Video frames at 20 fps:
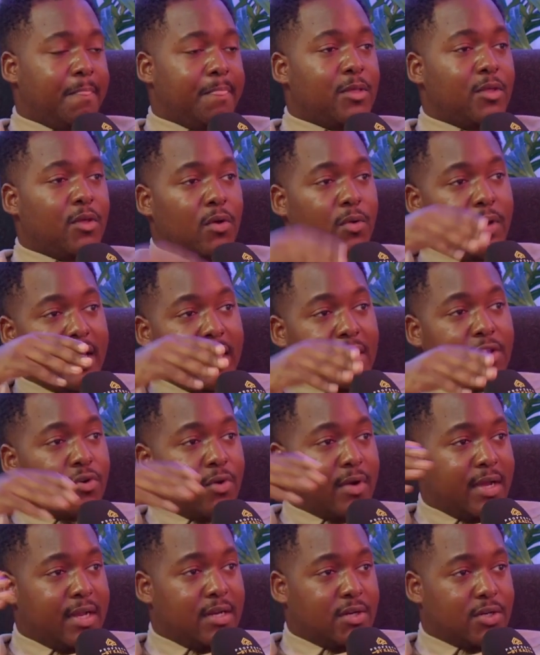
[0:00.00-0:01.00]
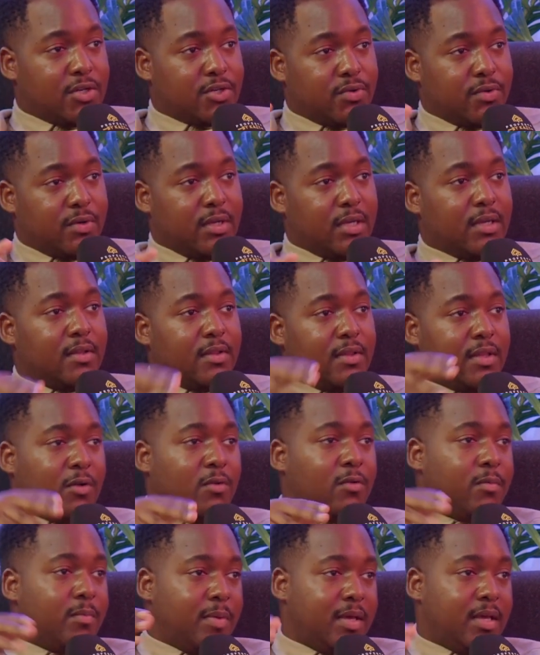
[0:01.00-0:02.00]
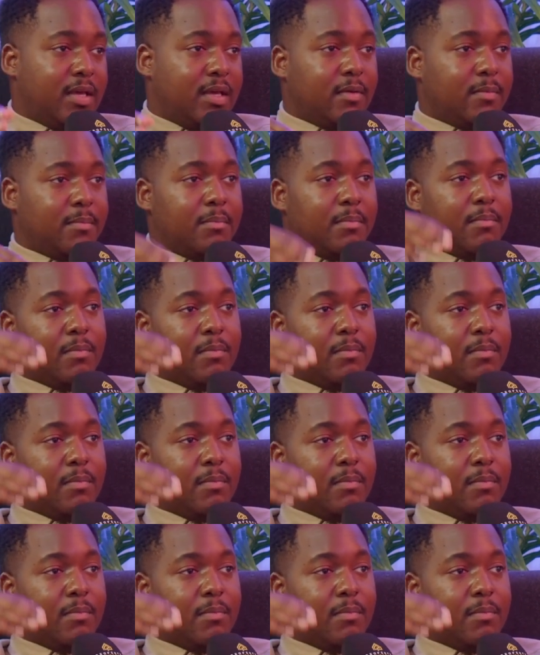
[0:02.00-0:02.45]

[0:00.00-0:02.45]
In your industry, there will be